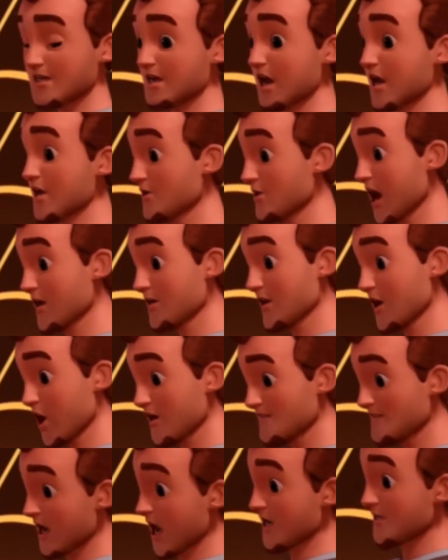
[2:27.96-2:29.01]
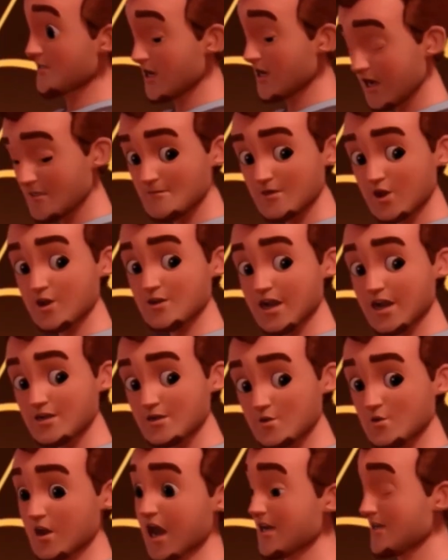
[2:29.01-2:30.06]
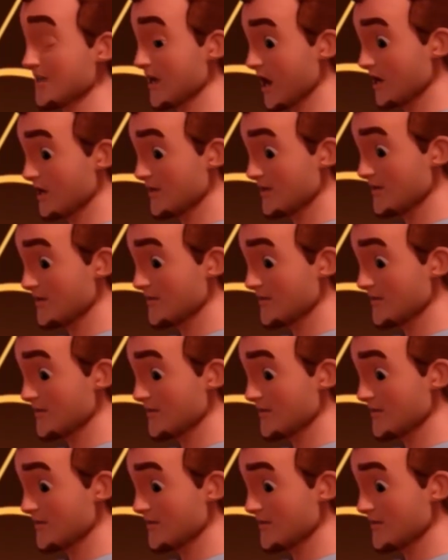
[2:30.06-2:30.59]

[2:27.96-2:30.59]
With Ratchet, it was making money that came